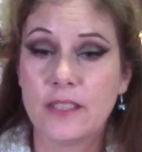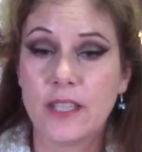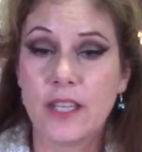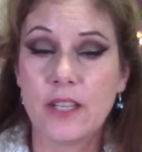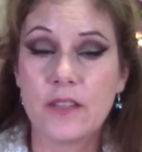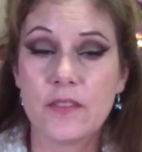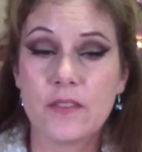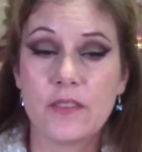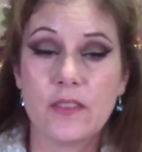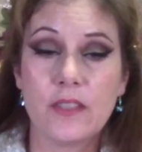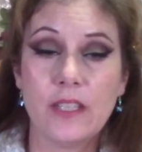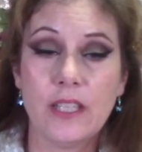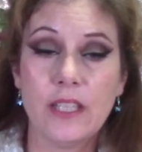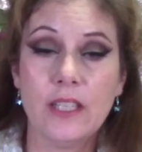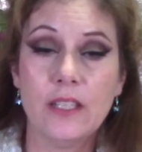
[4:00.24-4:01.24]
It is
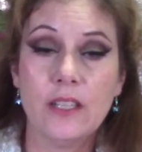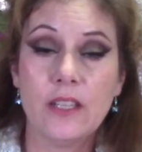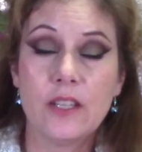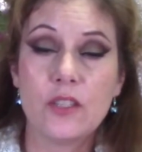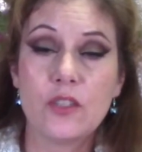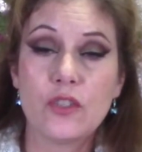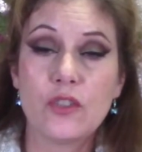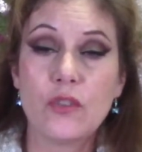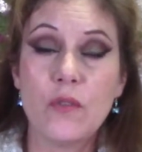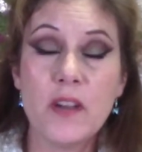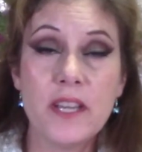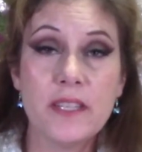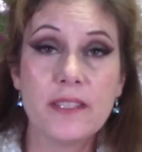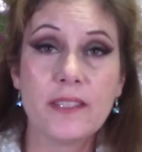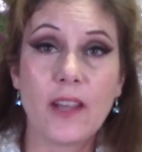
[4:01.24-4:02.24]
the
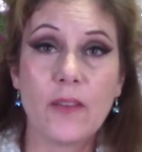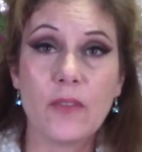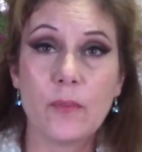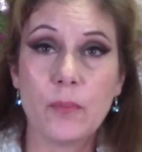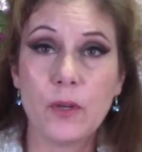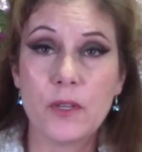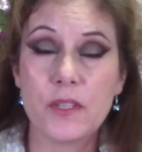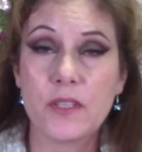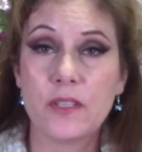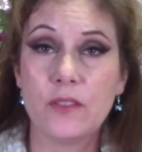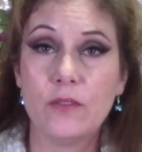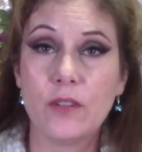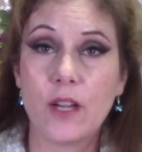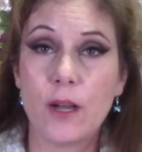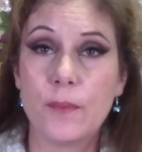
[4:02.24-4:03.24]
choice of the person
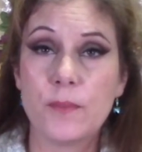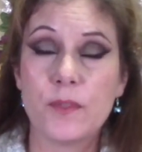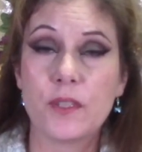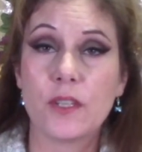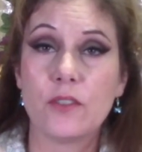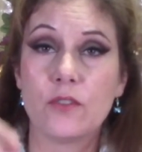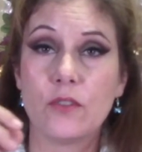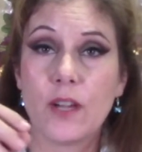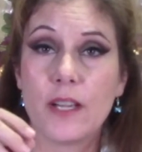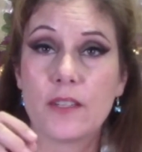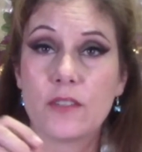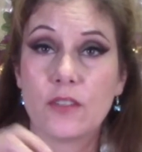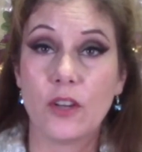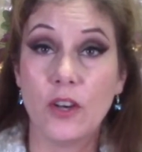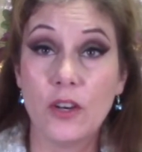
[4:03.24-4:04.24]
who comes and
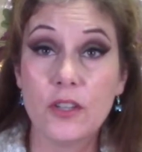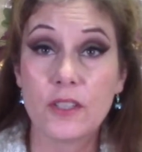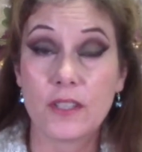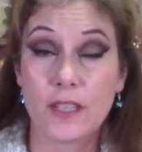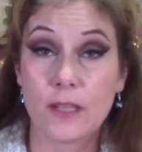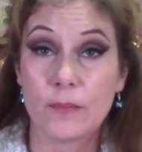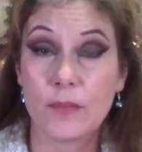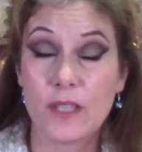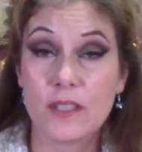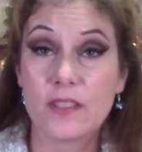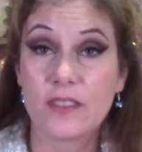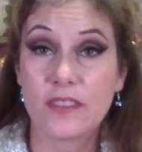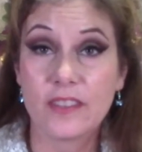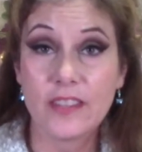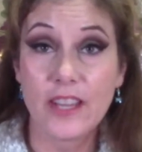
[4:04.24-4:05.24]
tries to hurt them.
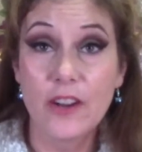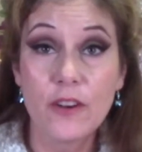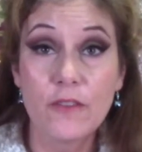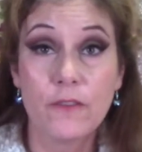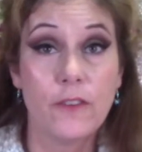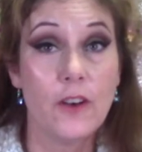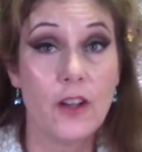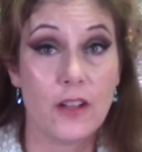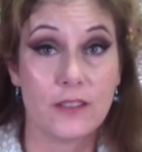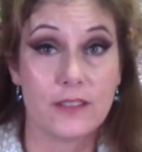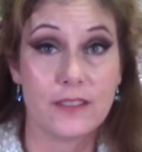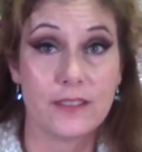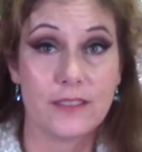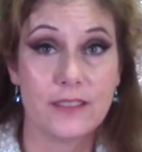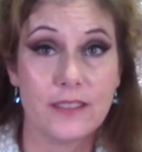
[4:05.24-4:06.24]
It's their
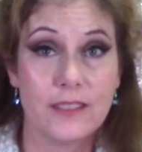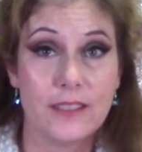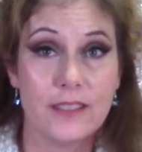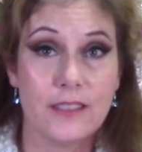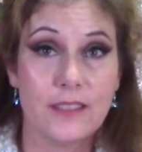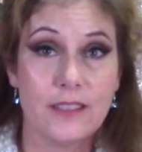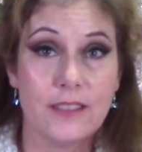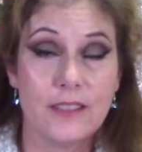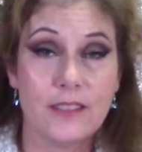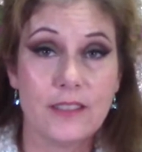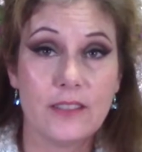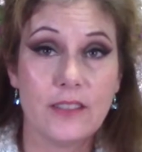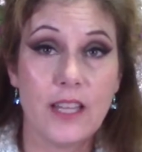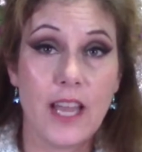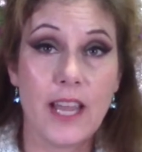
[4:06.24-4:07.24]
fault.
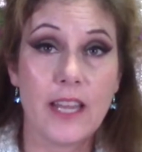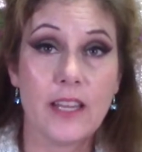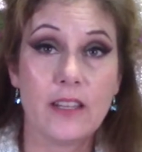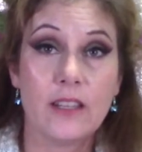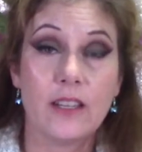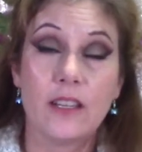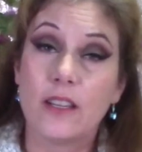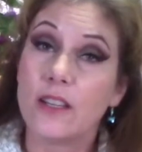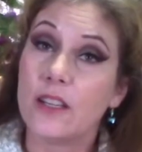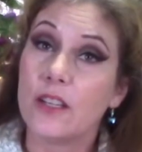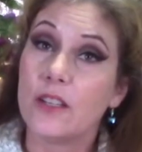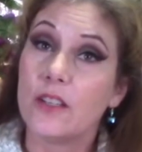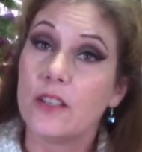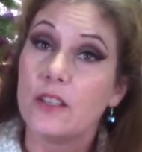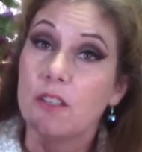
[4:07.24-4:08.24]
Like,
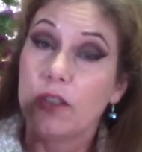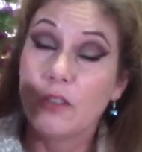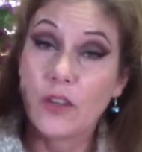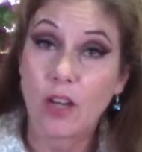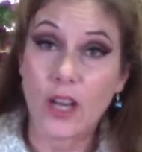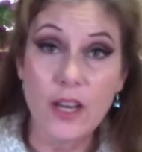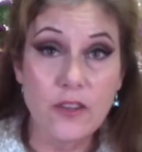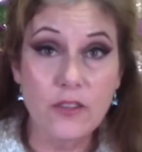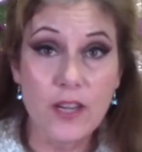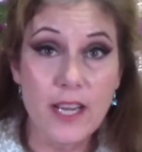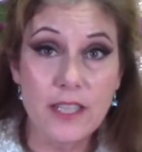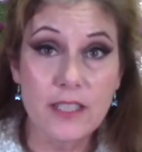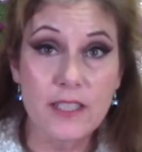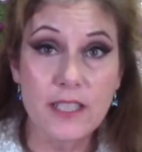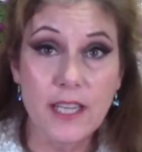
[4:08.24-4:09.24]
you're gonna
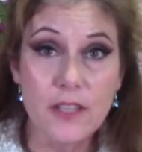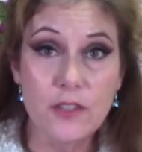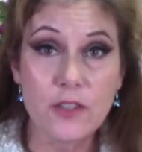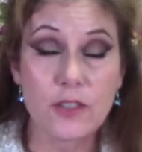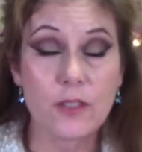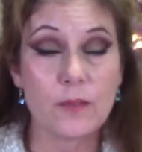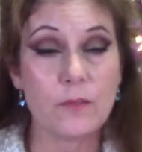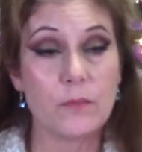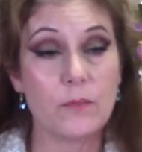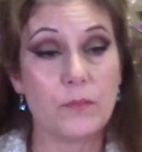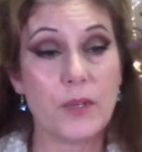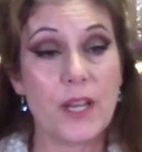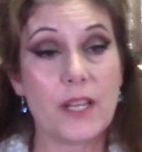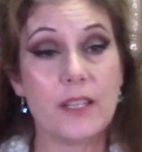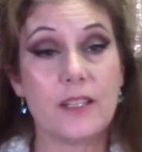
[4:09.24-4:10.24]
attract attention,
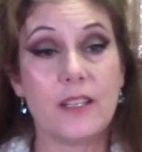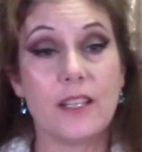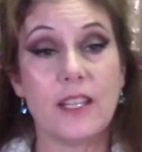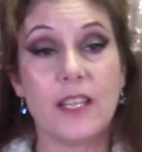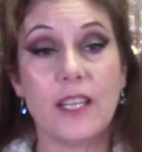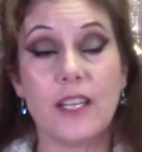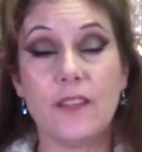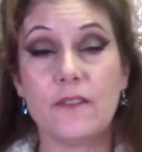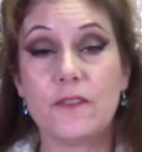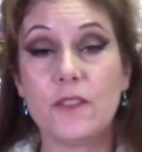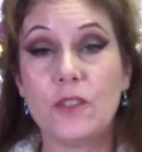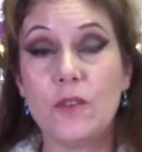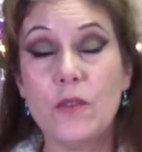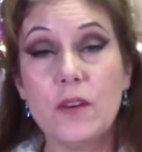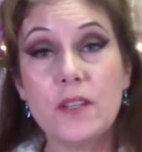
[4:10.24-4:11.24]
but
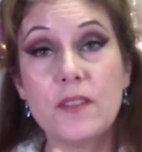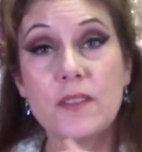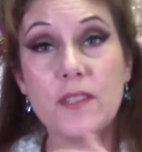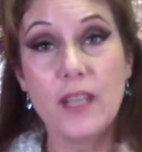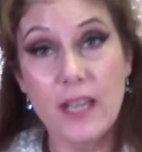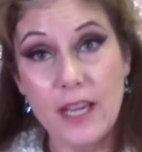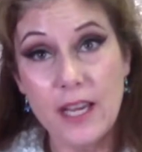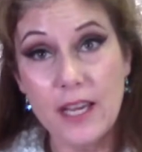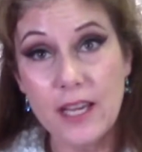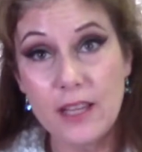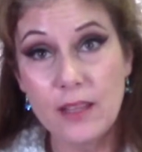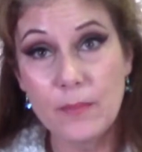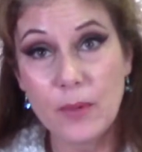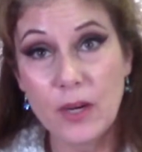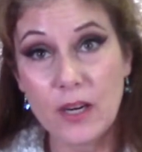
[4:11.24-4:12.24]
if you're singing
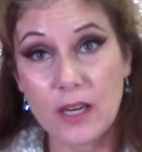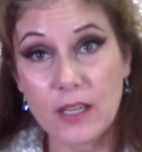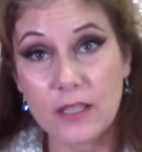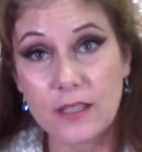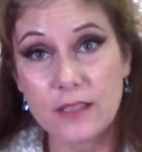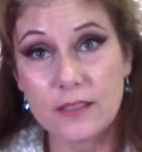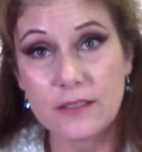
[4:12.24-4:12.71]
in the park